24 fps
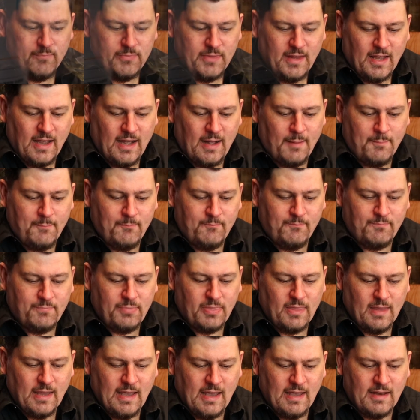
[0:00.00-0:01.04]

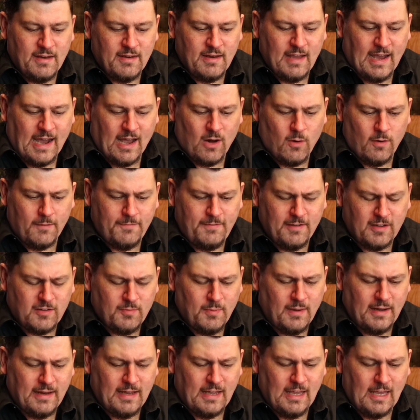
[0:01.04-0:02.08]
And how do I fix
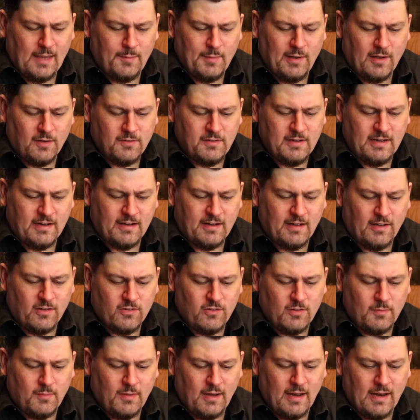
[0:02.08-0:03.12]
my email details
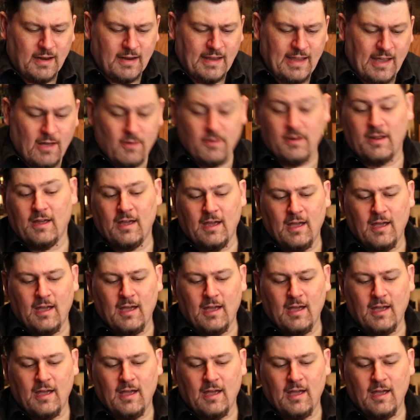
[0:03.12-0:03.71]
on my account?